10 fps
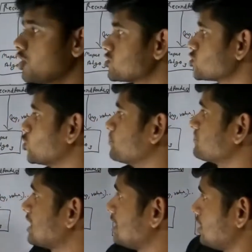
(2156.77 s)
So
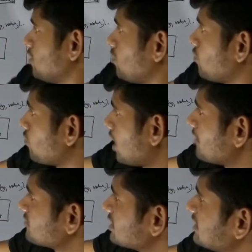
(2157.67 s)

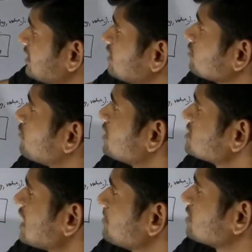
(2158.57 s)
after running
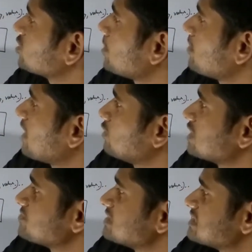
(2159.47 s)
first time key comma value
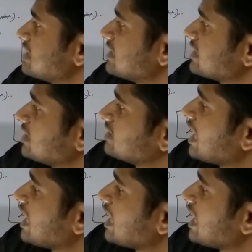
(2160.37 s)
has been generated,